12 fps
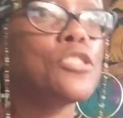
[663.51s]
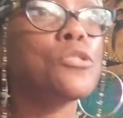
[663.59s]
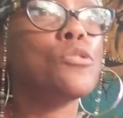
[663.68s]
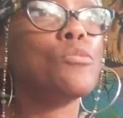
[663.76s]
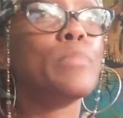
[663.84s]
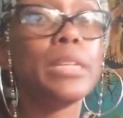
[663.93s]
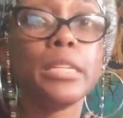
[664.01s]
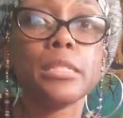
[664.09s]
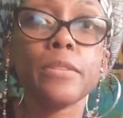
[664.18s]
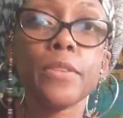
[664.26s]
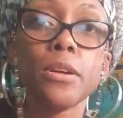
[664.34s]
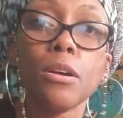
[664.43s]
meanings
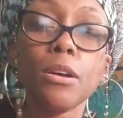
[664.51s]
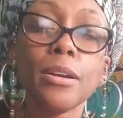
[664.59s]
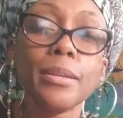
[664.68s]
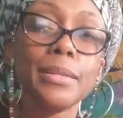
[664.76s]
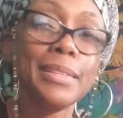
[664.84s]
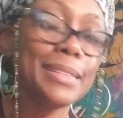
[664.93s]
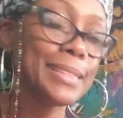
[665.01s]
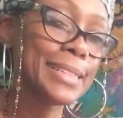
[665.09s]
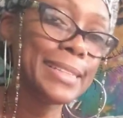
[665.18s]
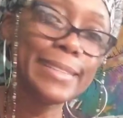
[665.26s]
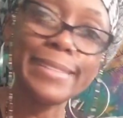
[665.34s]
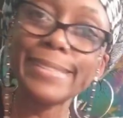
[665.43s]
of the card
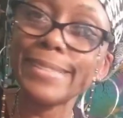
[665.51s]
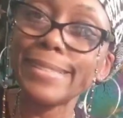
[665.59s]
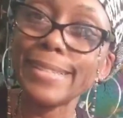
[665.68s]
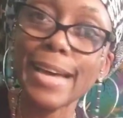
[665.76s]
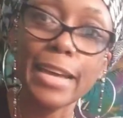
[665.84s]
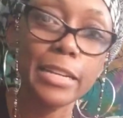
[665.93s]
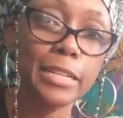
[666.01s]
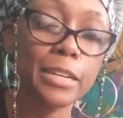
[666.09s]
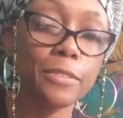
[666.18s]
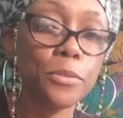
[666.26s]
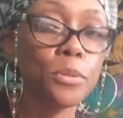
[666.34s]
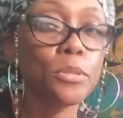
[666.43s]
is not
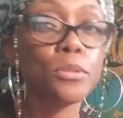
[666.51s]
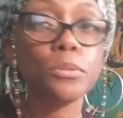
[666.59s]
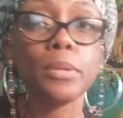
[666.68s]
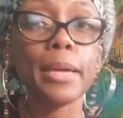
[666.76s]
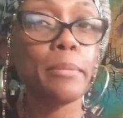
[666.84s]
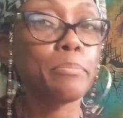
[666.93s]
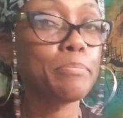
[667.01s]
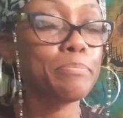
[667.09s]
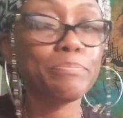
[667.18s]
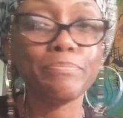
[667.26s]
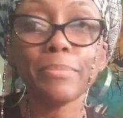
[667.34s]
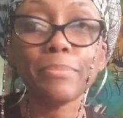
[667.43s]
enough. You can do like
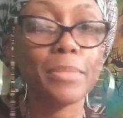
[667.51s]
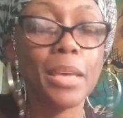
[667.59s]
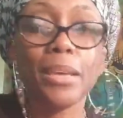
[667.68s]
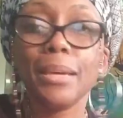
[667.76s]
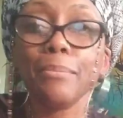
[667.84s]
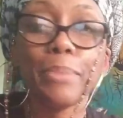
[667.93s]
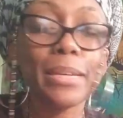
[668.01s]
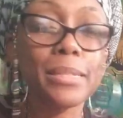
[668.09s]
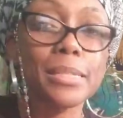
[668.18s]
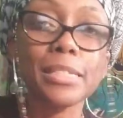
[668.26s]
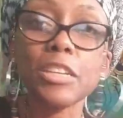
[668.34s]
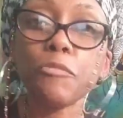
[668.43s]

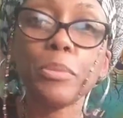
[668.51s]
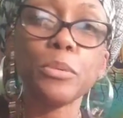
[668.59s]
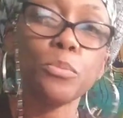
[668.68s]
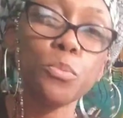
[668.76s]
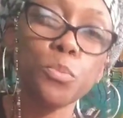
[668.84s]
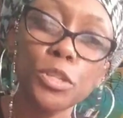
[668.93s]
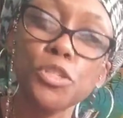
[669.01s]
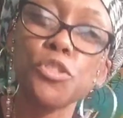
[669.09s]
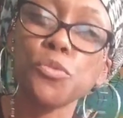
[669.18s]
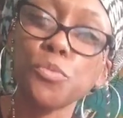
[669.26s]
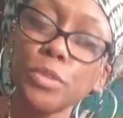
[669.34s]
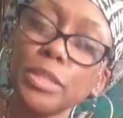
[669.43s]
basic stuff, but what
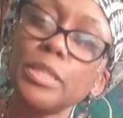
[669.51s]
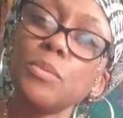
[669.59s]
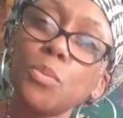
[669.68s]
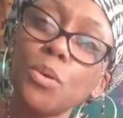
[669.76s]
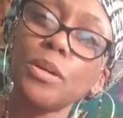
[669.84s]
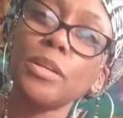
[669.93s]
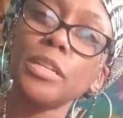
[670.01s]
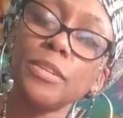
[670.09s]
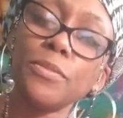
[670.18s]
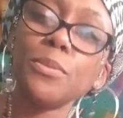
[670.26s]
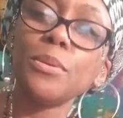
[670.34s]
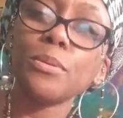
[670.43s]
you really want,
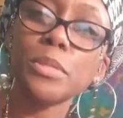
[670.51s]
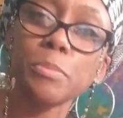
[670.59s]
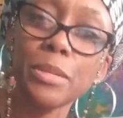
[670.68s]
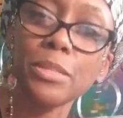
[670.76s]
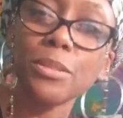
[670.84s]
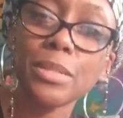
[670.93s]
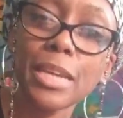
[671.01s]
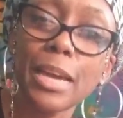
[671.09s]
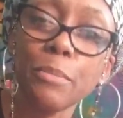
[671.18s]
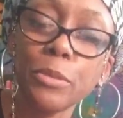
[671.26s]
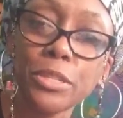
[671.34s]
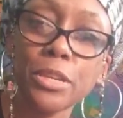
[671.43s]
if you're going to spend your
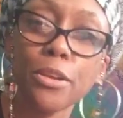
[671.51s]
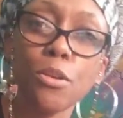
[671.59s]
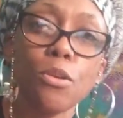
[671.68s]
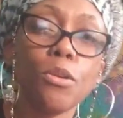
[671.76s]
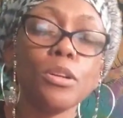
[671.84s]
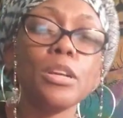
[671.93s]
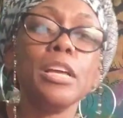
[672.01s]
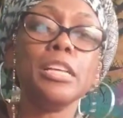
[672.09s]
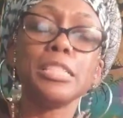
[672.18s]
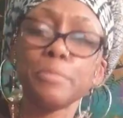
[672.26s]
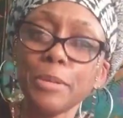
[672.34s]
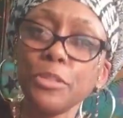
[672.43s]
time with tarot or
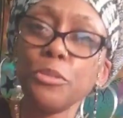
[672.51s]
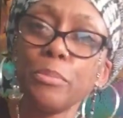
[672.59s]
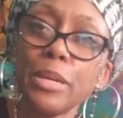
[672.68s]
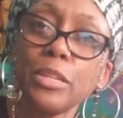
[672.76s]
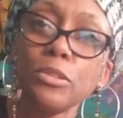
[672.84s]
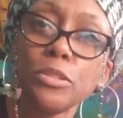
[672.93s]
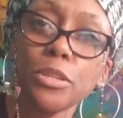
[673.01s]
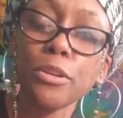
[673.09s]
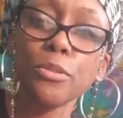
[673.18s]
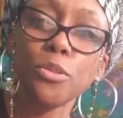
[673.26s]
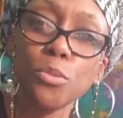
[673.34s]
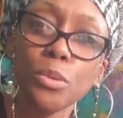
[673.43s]
spend your money on
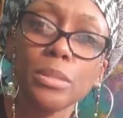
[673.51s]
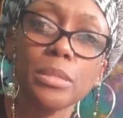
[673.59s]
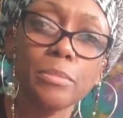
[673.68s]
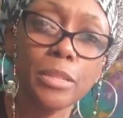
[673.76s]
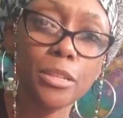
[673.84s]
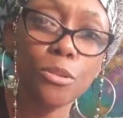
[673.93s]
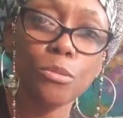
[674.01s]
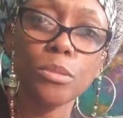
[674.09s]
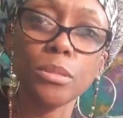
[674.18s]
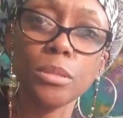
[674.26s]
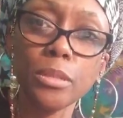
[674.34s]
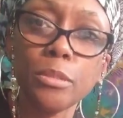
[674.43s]
tarot, you want something that goes a
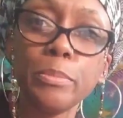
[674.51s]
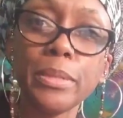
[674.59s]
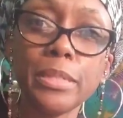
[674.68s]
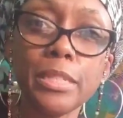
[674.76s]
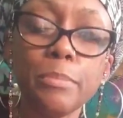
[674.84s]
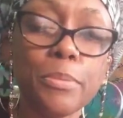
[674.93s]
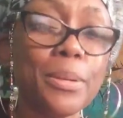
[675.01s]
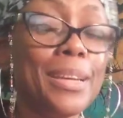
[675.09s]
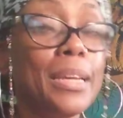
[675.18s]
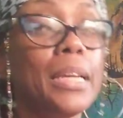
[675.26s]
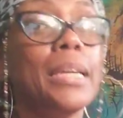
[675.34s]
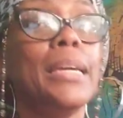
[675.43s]
little bit deeper.
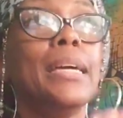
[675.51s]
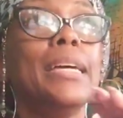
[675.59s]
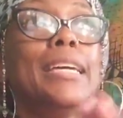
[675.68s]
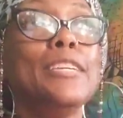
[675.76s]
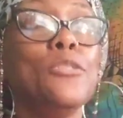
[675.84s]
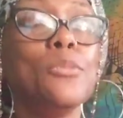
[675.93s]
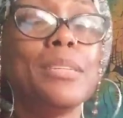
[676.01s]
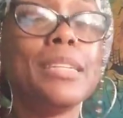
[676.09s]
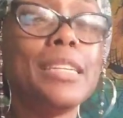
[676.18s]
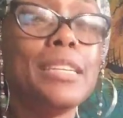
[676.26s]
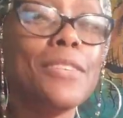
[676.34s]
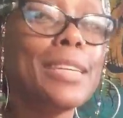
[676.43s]
You can
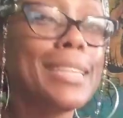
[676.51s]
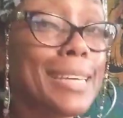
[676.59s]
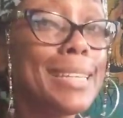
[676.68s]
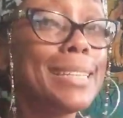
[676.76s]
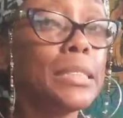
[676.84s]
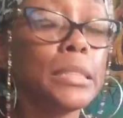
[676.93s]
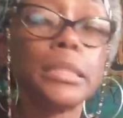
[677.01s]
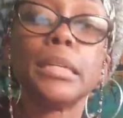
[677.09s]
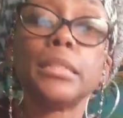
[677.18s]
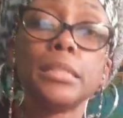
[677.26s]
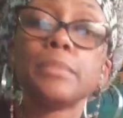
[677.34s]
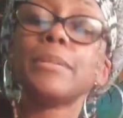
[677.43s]
even get,
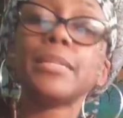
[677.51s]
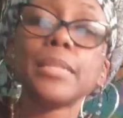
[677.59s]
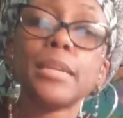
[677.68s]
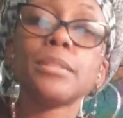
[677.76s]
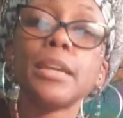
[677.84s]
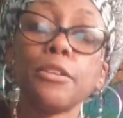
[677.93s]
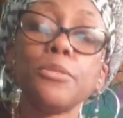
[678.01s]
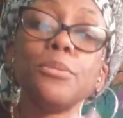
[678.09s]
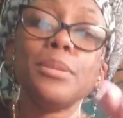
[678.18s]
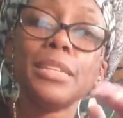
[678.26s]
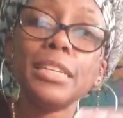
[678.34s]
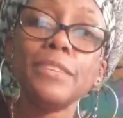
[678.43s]
now this may sound kind of, you
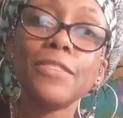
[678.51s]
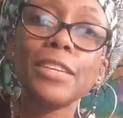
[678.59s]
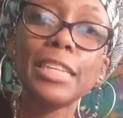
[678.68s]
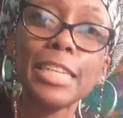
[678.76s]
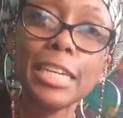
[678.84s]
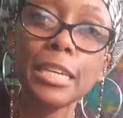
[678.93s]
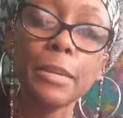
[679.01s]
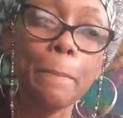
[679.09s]
can even get